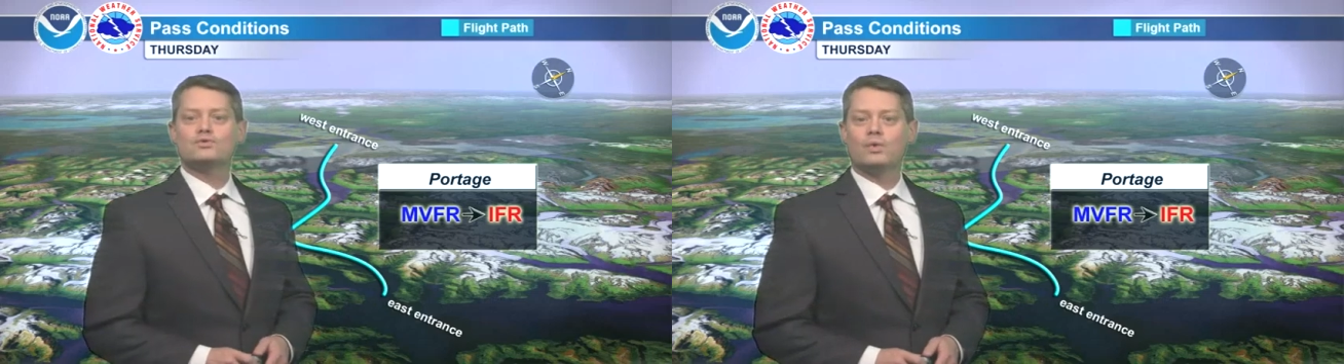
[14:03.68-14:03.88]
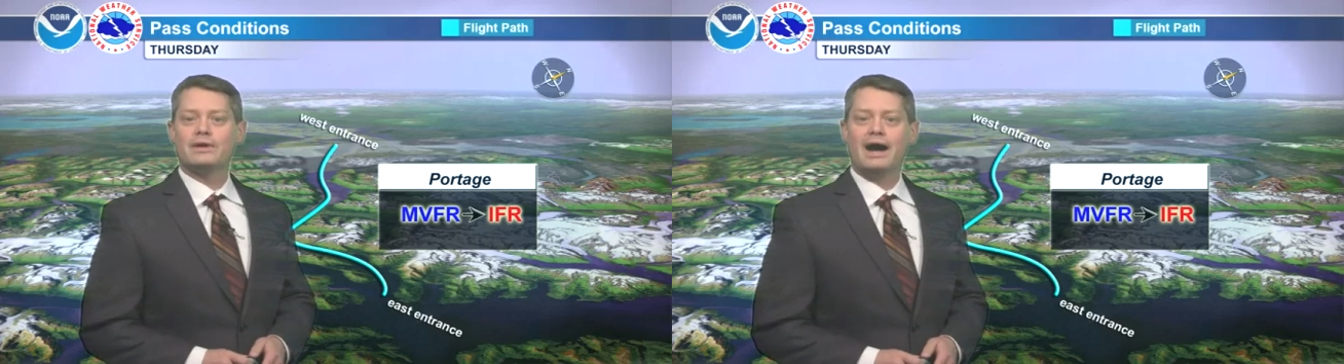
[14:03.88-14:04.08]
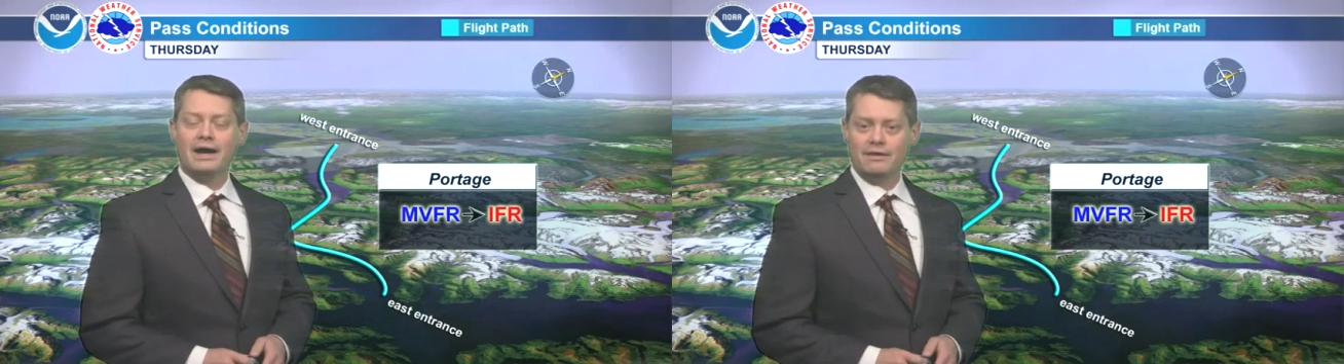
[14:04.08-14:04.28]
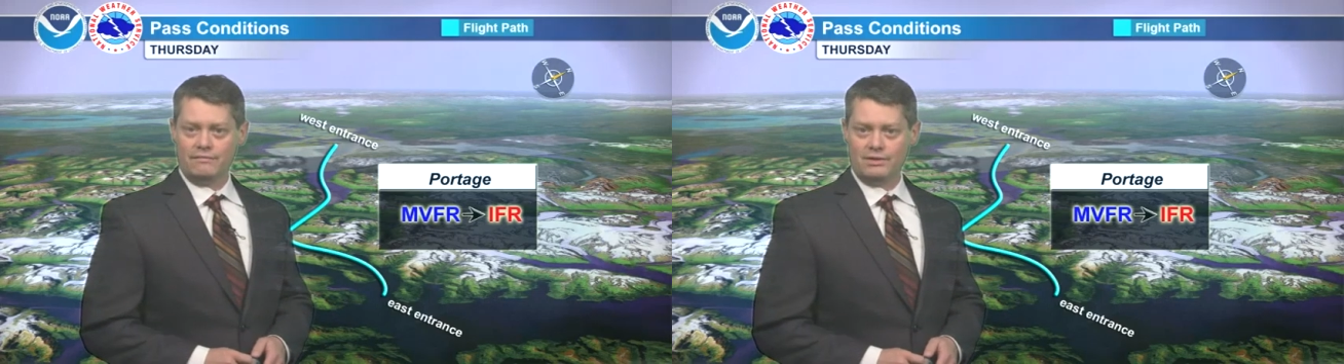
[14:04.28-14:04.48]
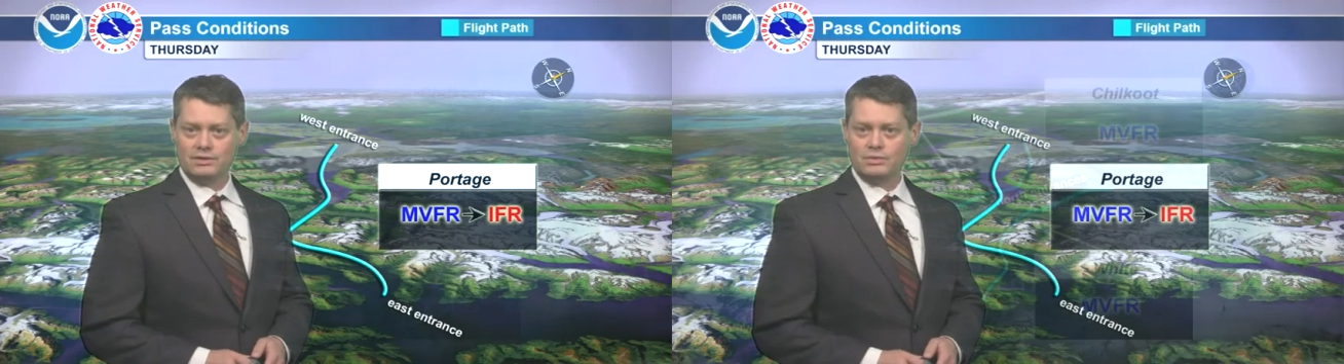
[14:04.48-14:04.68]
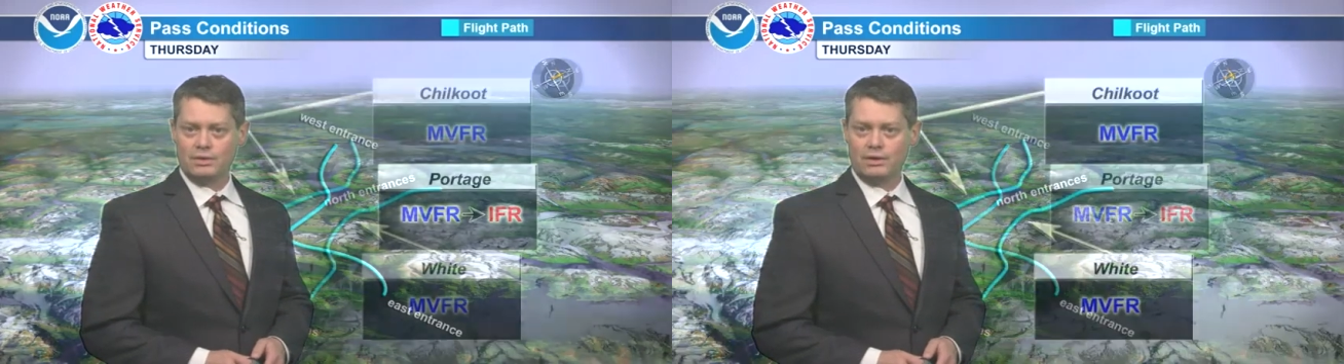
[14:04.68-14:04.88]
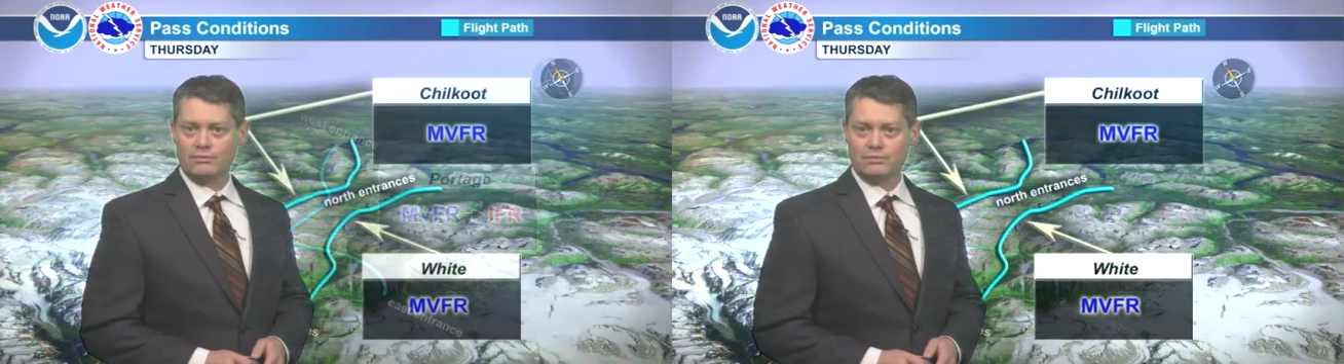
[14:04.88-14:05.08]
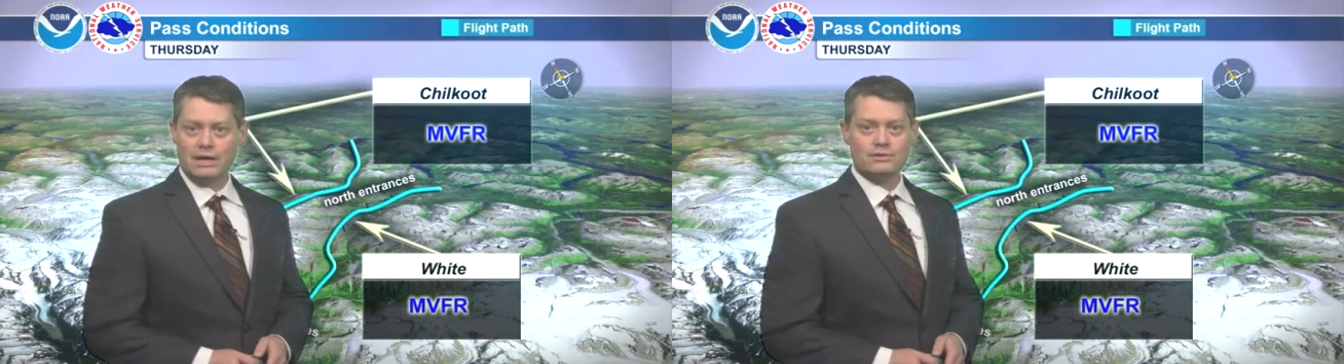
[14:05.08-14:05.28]
toward IFR as we go
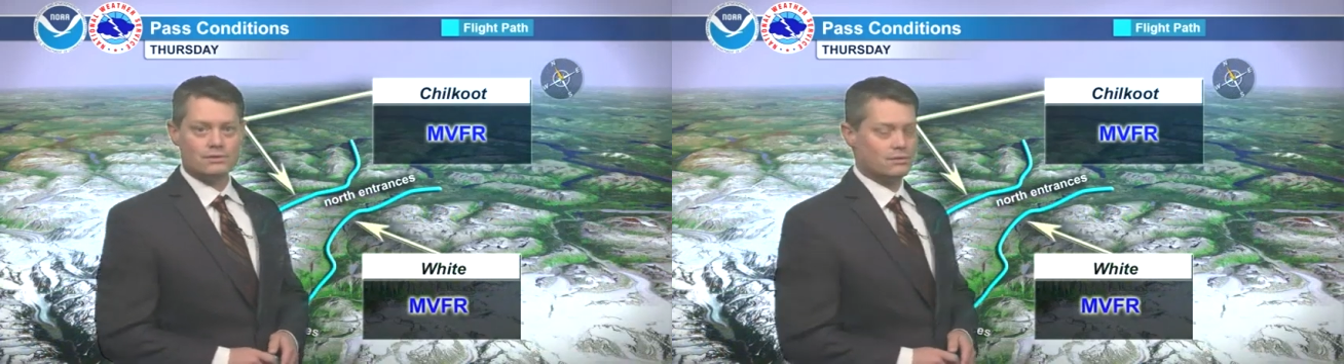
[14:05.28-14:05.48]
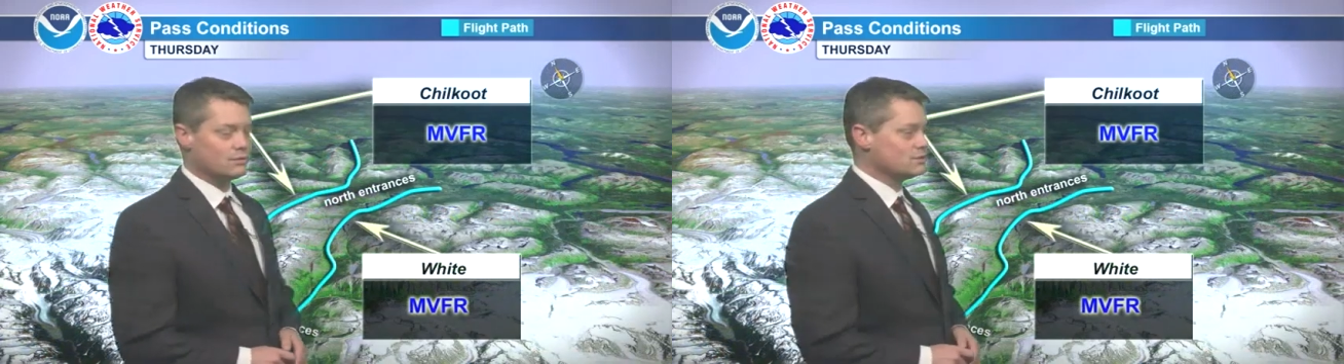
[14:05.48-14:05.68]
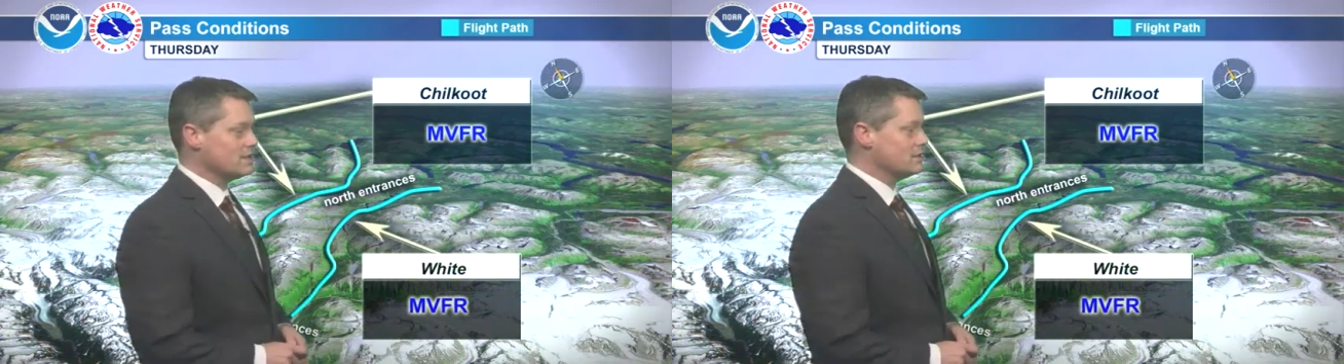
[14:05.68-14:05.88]
throughout your Thursday.